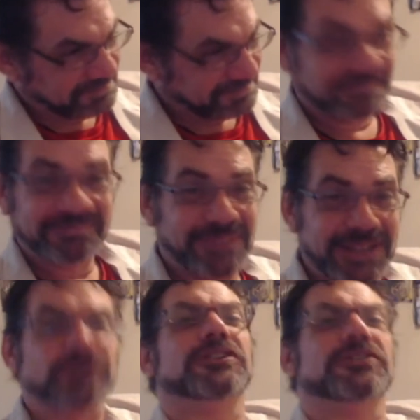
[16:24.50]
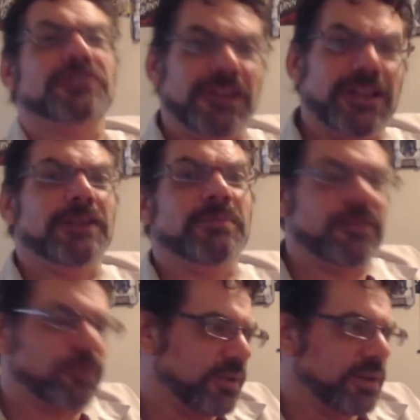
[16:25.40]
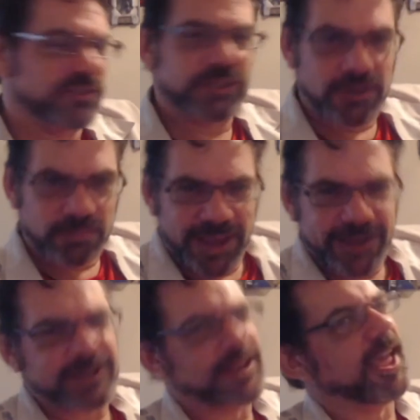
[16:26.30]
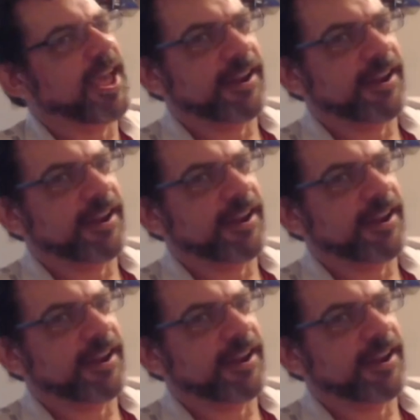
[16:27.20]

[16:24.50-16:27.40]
My traditional enemy from when I was a young pagan lad.